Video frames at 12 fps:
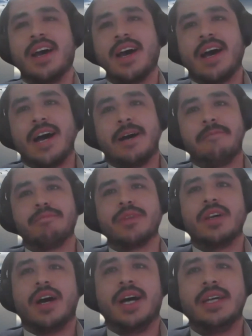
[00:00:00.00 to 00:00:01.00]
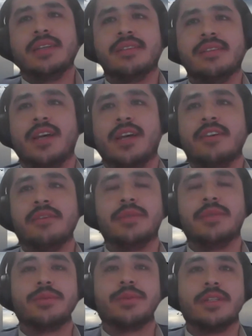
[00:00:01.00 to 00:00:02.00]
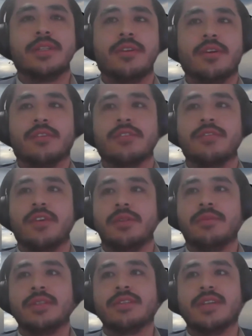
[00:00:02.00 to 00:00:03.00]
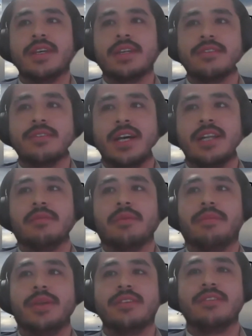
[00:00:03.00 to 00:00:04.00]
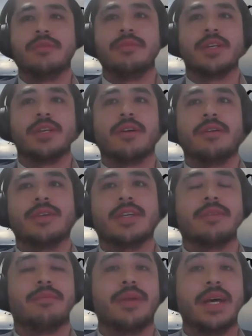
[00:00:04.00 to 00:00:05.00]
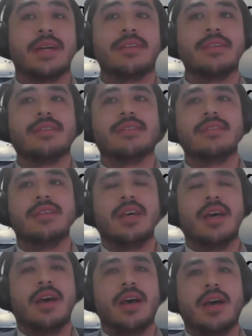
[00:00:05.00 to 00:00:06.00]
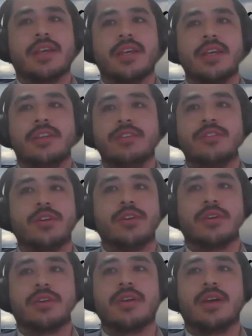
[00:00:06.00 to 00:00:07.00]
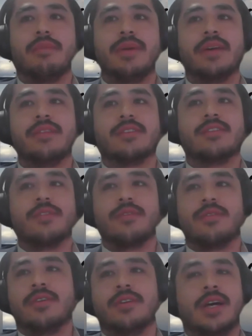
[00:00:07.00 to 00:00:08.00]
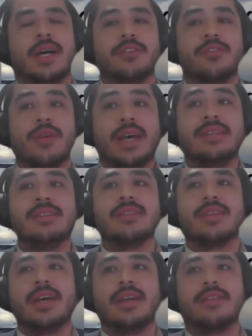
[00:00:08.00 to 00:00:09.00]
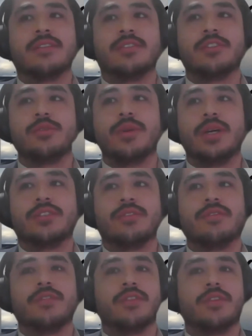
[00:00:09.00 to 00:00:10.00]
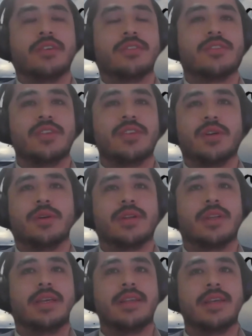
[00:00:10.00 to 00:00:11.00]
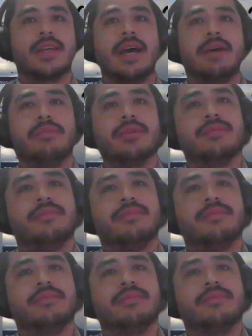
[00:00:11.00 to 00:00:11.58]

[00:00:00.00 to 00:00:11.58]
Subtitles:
Guy, the area between non-refoulement and asylum appears to be growing in practice. Can you talk about this trend and the situation for those caught in the gap?